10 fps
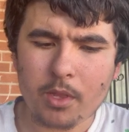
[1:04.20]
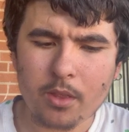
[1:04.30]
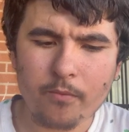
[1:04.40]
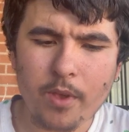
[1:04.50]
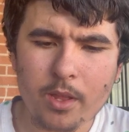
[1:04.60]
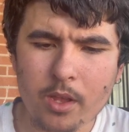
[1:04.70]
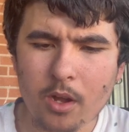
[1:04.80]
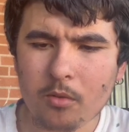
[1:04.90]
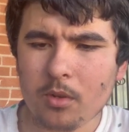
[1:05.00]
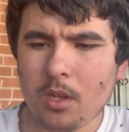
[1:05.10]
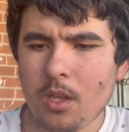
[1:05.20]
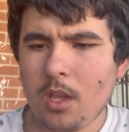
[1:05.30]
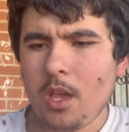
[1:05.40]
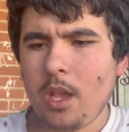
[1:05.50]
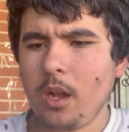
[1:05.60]
about this video,
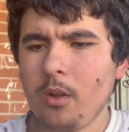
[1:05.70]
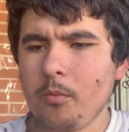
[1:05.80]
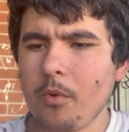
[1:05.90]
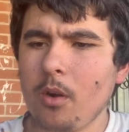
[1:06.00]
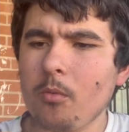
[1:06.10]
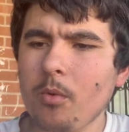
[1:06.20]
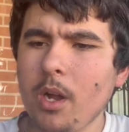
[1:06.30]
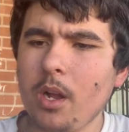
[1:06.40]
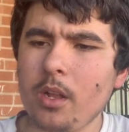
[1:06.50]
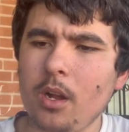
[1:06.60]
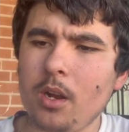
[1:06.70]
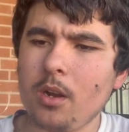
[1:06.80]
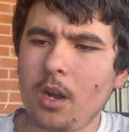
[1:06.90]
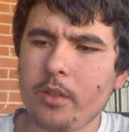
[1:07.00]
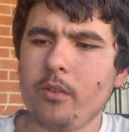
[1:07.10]
and comment below what kind of art
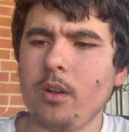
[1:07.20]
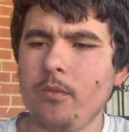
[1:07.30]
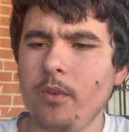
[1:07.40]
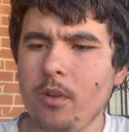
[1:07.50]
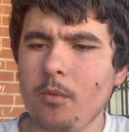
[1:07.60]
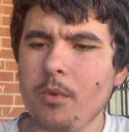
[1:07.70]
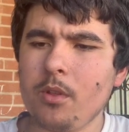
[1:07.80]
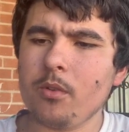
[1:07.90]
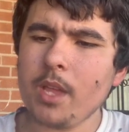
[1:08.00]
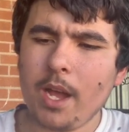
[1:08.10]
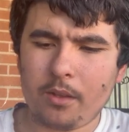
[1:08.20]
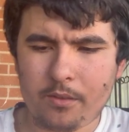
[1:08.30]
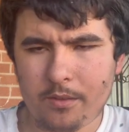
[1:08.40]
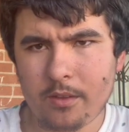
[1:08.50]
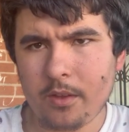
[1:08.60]
cards video you want me to do
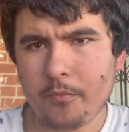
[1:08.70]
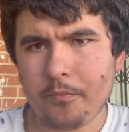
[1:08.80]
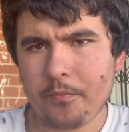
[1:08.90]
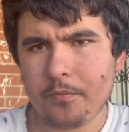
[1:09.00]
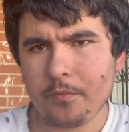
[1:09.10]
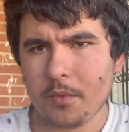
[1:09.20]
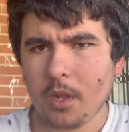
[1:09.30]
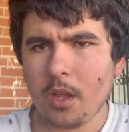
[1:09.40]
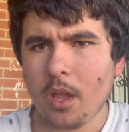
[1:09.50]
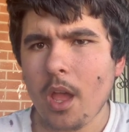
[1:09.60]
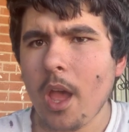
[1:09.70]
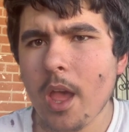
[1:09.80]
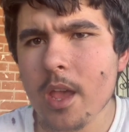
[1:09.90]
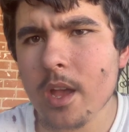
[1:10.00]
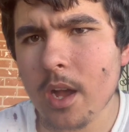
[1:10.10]
next.
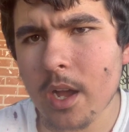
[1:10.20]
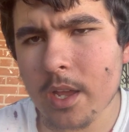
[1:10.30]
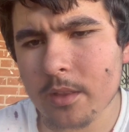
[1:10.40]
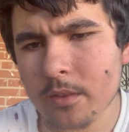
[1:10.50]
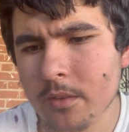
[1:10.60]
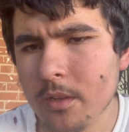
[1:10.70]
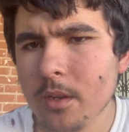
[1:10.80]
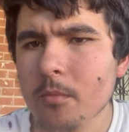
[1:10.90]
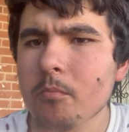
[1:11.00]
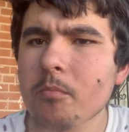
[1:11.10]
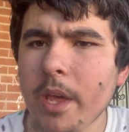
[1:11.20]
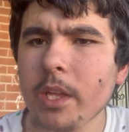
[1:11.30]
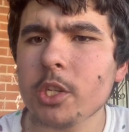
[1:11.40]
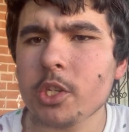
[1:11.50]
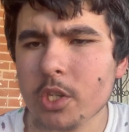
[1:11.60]
And make
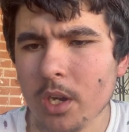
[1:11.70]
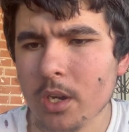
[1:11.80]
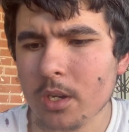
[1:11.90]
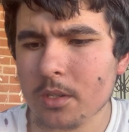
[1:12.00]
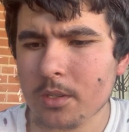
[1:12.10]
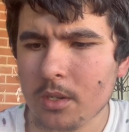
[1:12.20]
sure